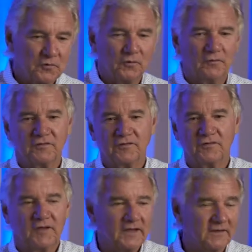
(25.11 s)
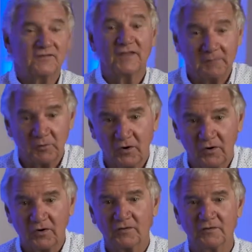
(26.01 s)
drove this in the same
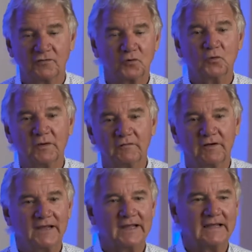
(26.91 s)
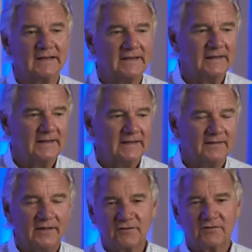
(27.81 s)
car to school every day and
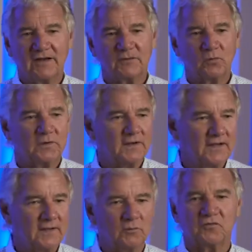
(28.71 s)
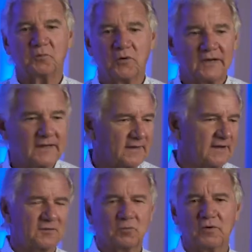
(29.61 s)
they decided one day it was spring they
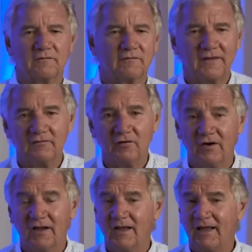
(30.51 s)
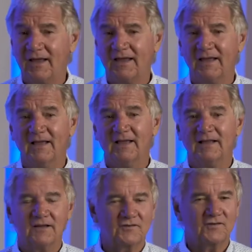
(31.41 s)
had spring fever hey
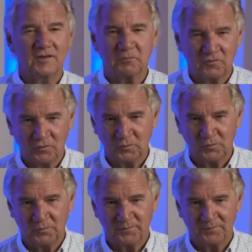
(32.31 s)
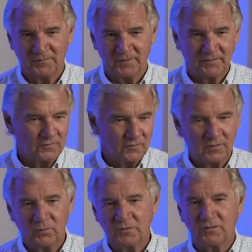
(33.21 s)
let's skip school and so
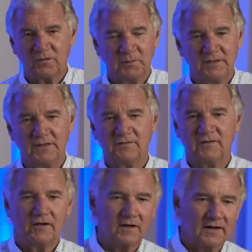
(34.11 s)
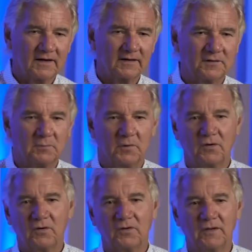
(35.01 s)
they went to the beach, they hung out at the
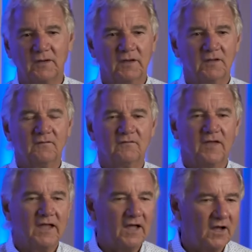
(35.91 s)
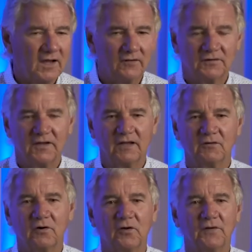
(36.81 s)
mall, they hung out
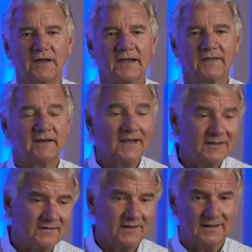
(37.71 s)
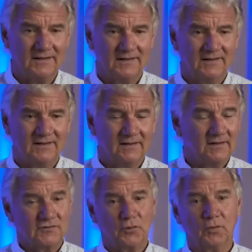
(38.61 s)
together all day, and the next day
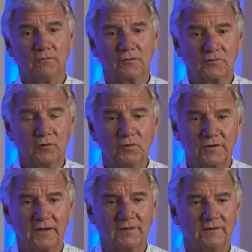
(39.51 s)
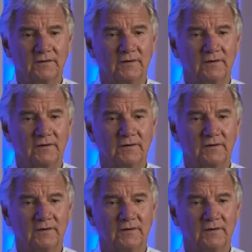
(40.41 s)
they show up for school together